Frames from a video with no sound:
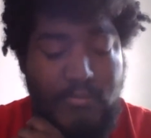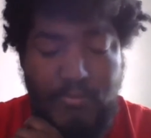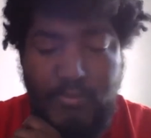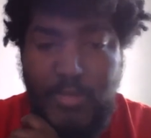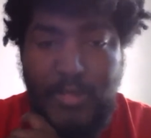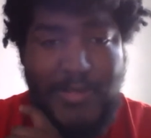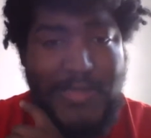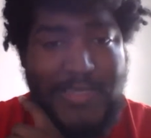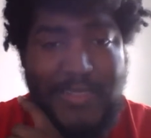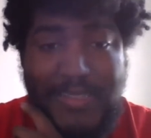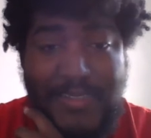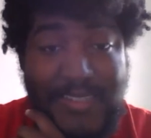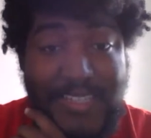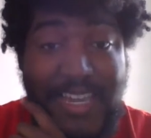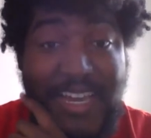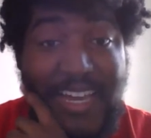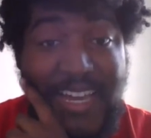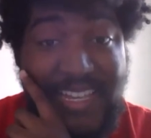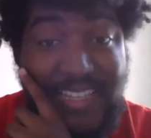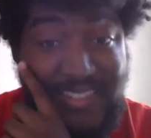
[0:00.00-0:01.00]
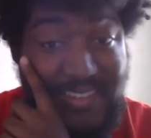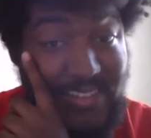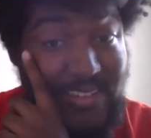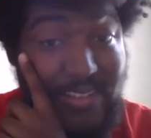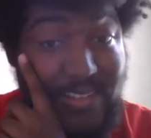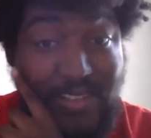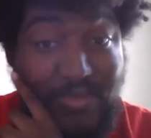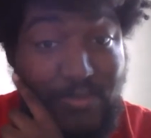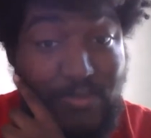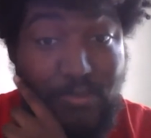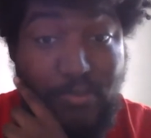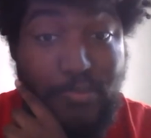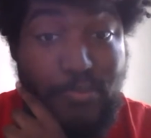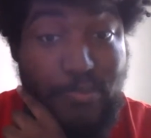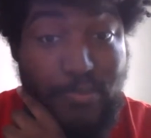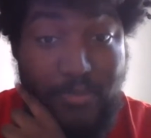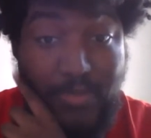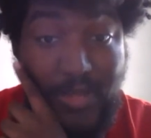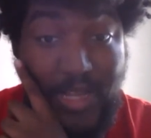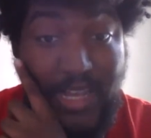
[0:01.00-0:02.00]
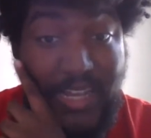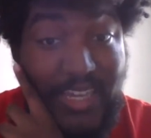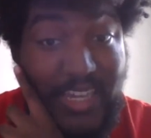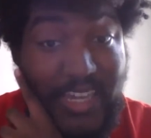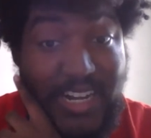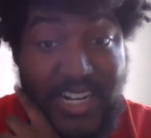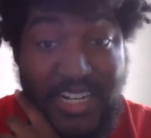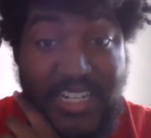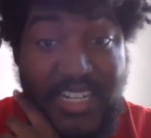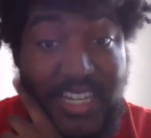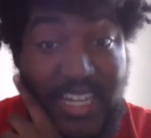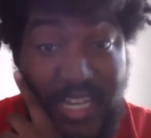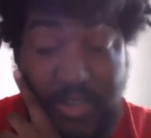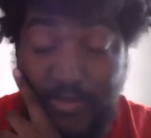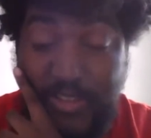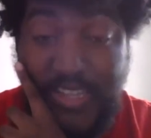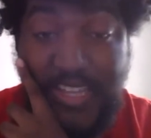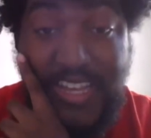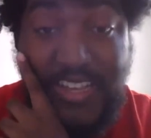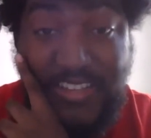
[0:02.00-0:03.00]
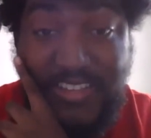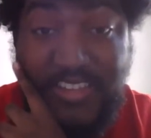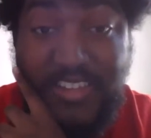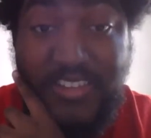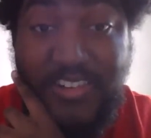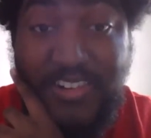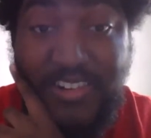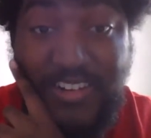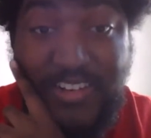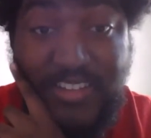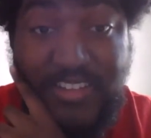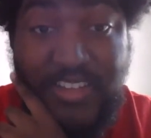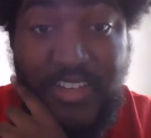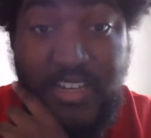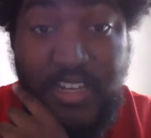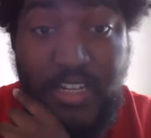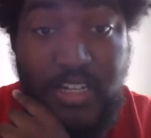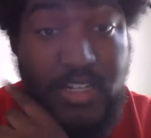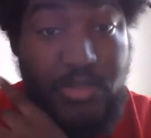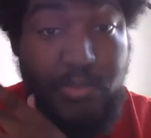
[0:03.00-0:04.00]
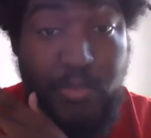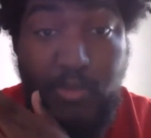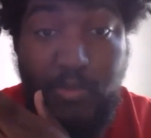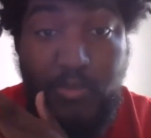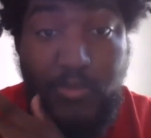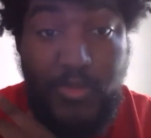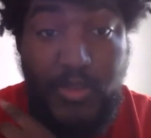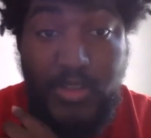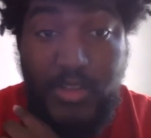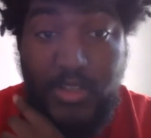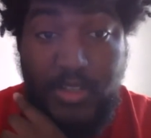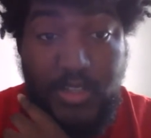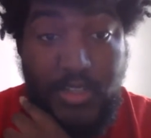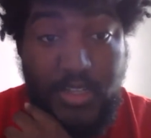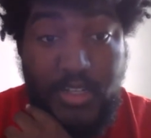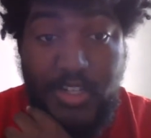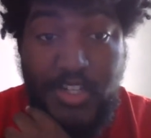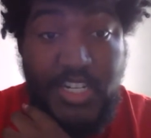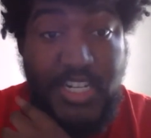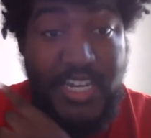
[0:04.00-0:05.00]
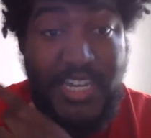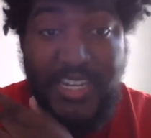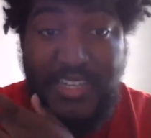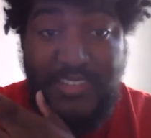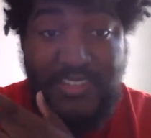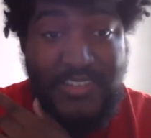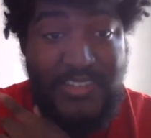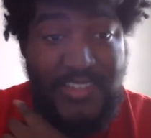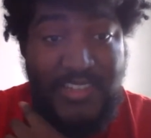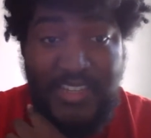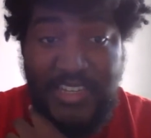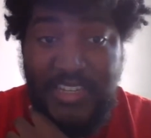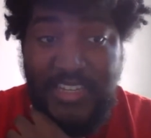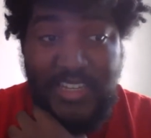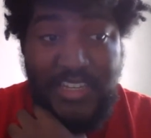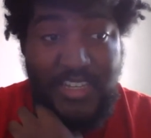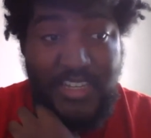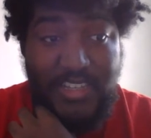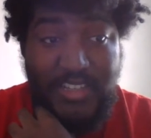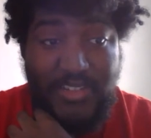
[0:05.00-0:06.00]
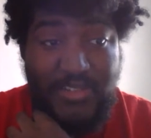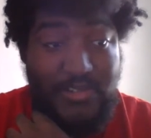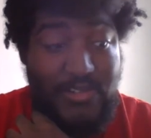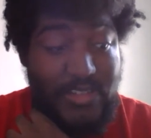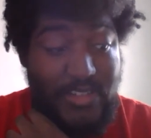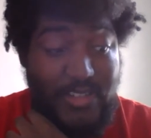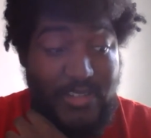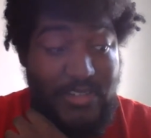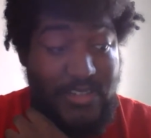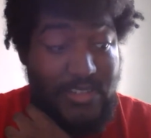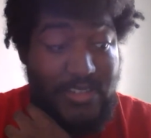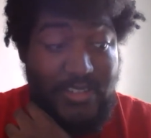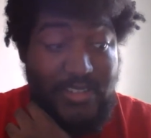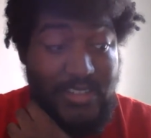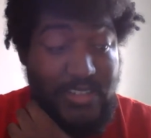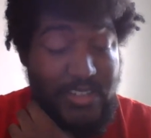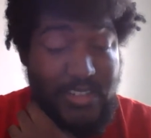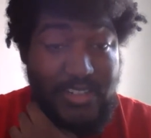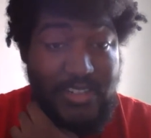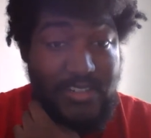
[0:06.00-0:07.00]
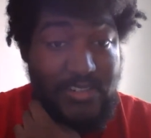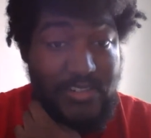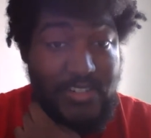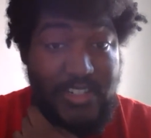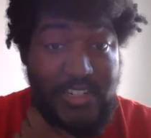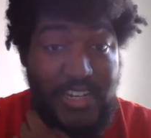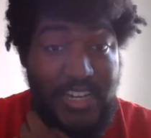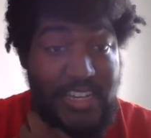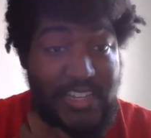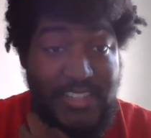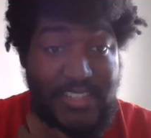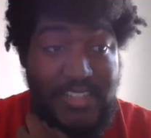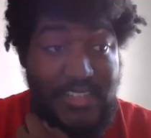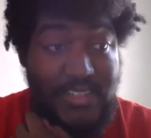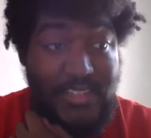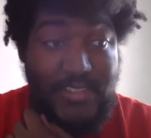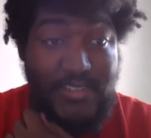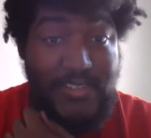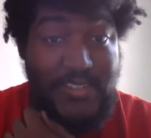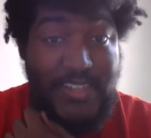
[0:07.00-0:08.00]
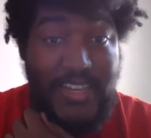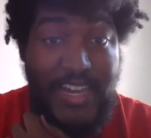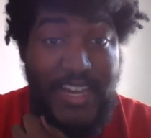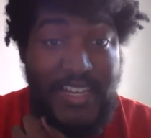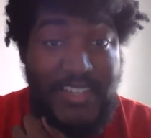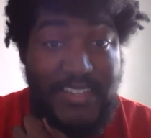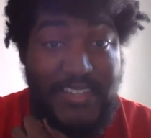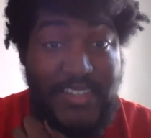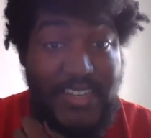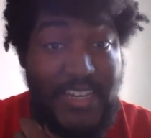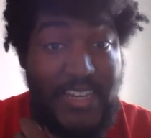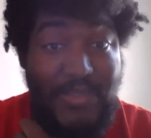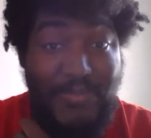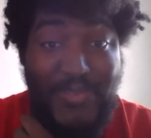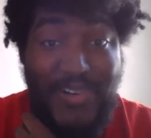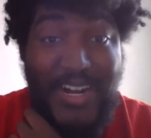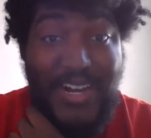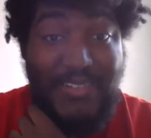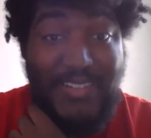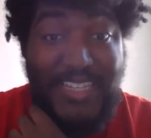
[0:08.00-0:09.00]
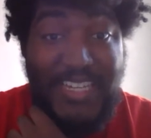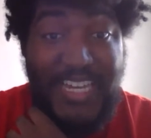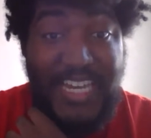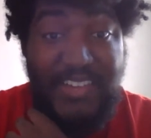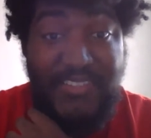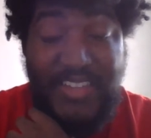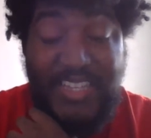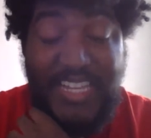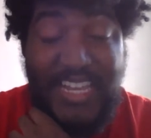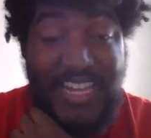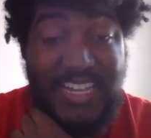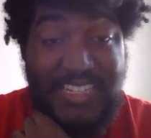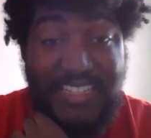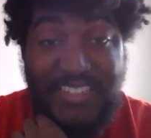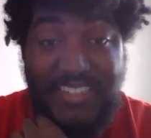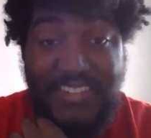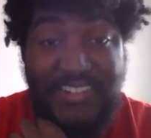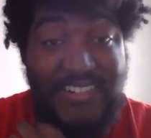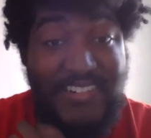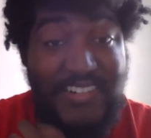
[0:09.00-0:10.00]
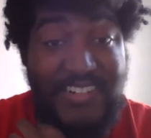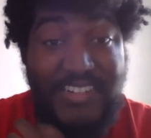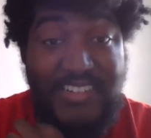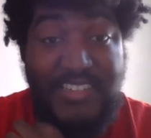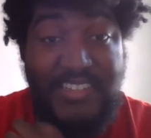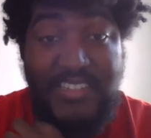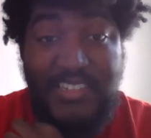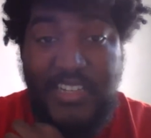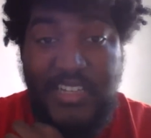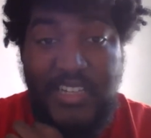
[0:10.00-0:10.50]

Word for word: most of those guys, I guarantee, have a thousand yards. Chase, you know, the, the, you know, Chase and those guys, they probably have a thousand yards